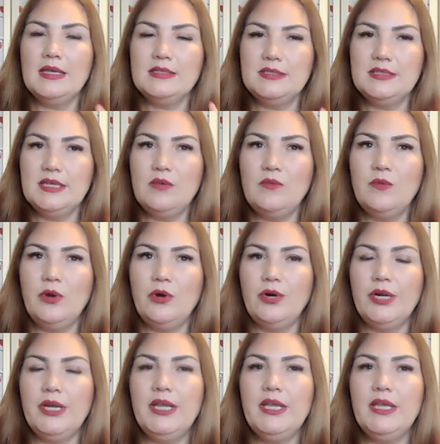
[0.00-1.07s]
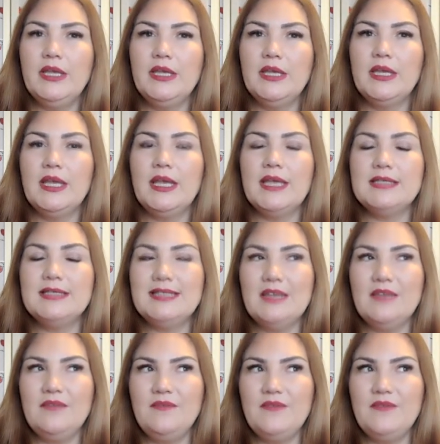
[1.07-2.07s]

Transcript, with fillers: Is it a worry? Is it a